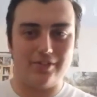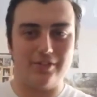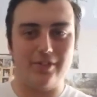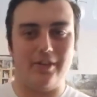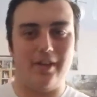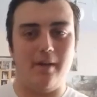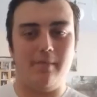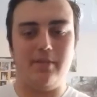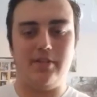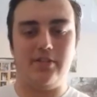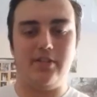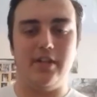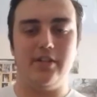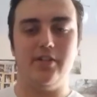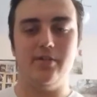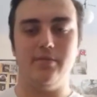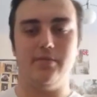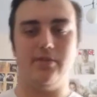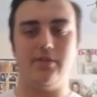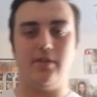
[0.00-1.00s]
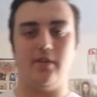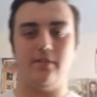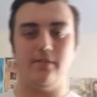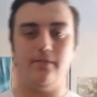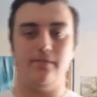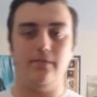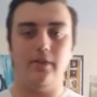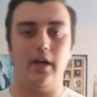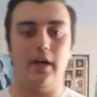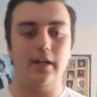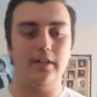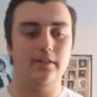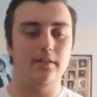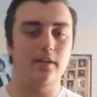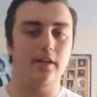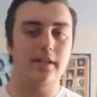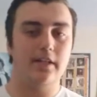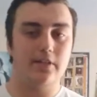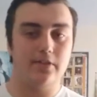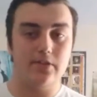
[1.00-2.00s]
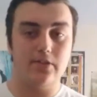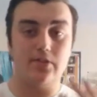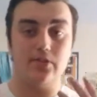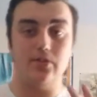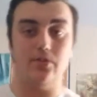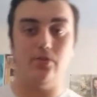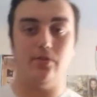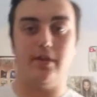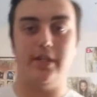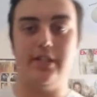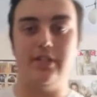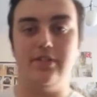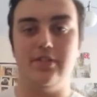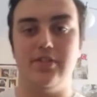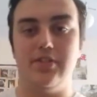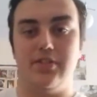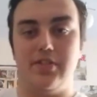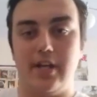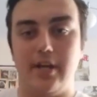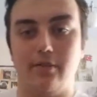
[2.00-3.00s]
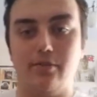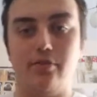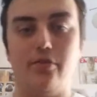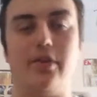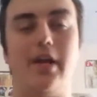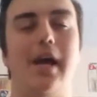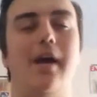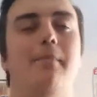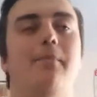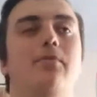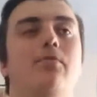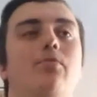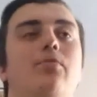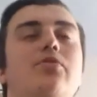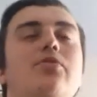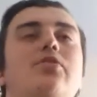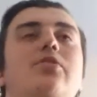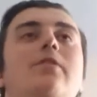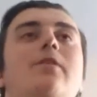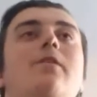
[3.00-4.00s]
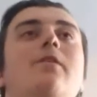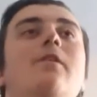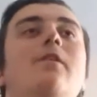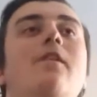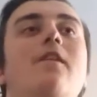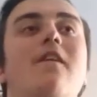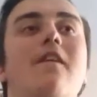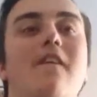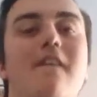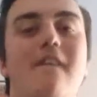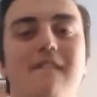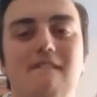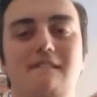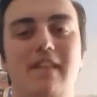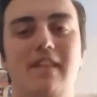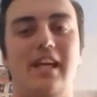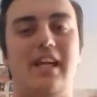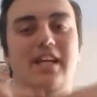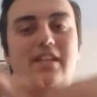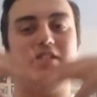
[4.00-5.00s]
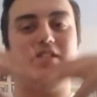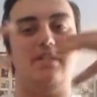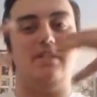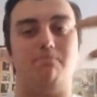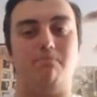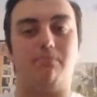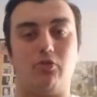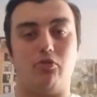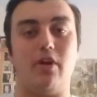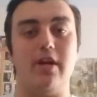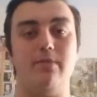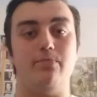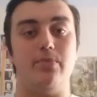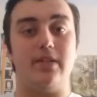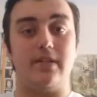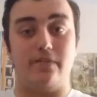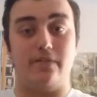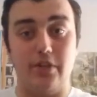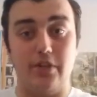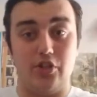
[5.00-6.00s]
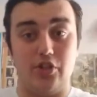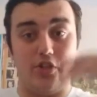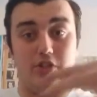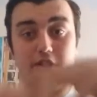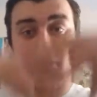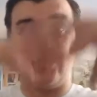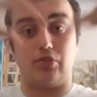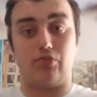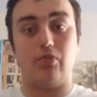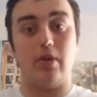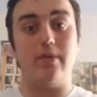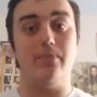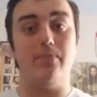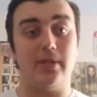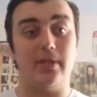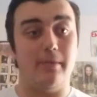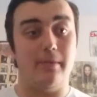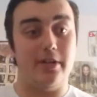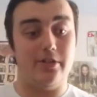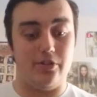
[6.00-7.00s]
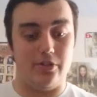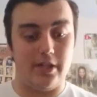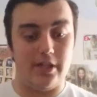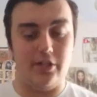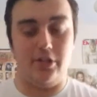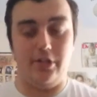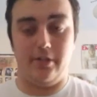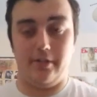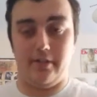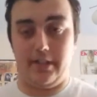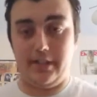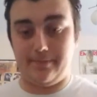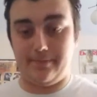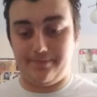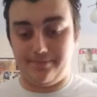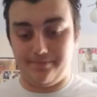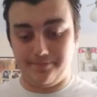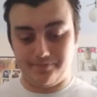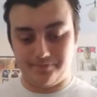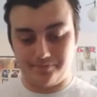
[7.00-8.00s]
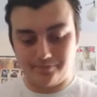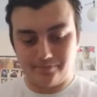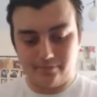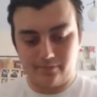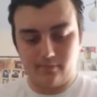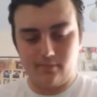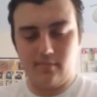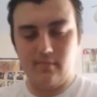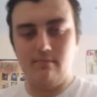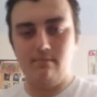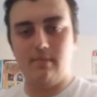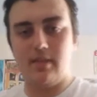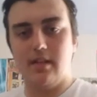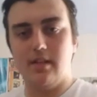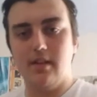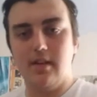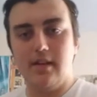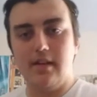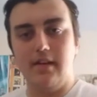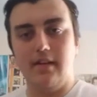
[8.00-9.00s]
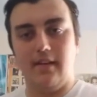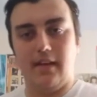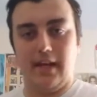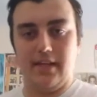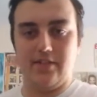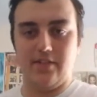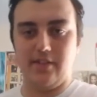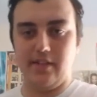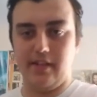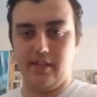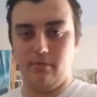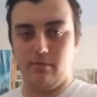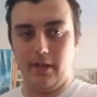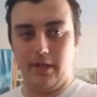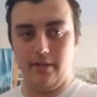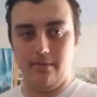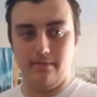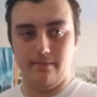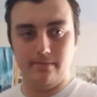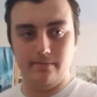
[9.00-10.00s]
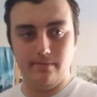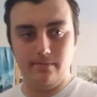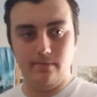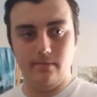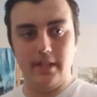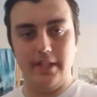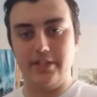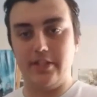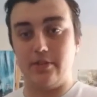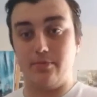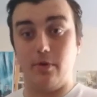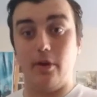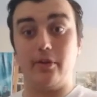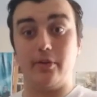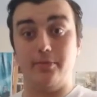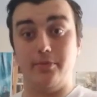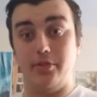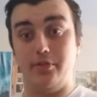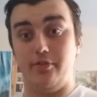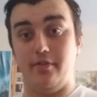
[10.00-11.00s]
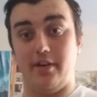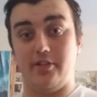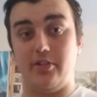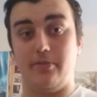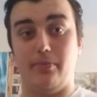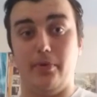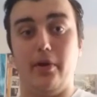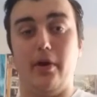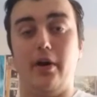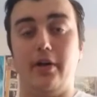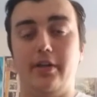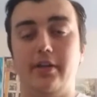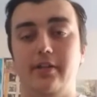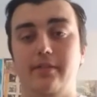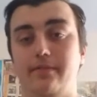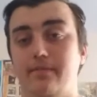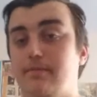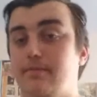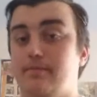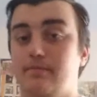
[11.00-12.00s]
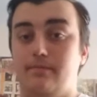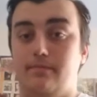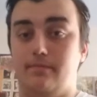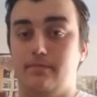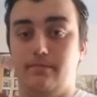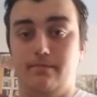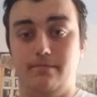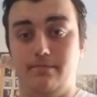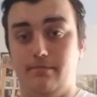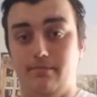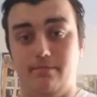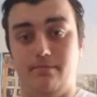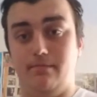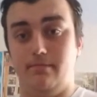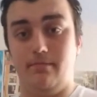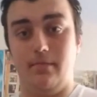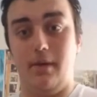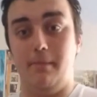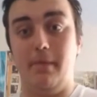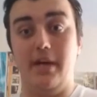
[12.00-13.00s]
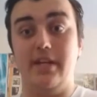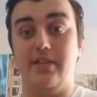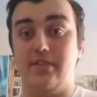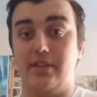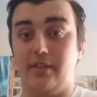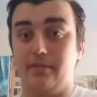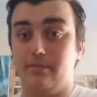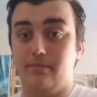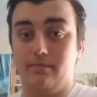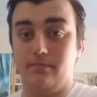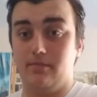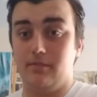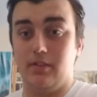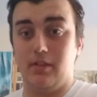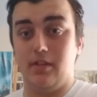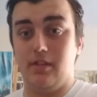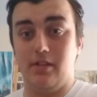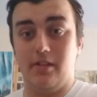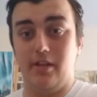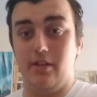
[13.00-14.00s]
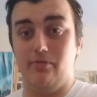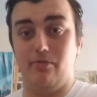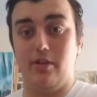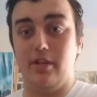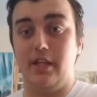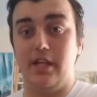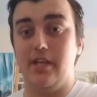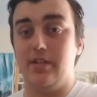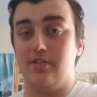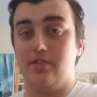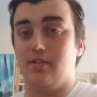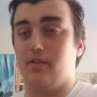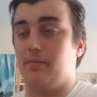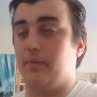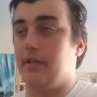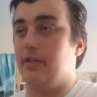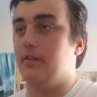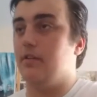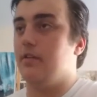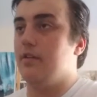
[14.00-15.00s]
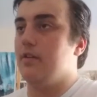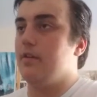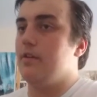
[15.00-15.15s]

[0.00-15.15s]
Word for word: John Hammond's statue and stuff. I like the story, just how John Hammond wants to. He has this great big vision, this great big imagination, and that scene when he says, Welcome to Jurassic Park, amazing. It really is. I mean,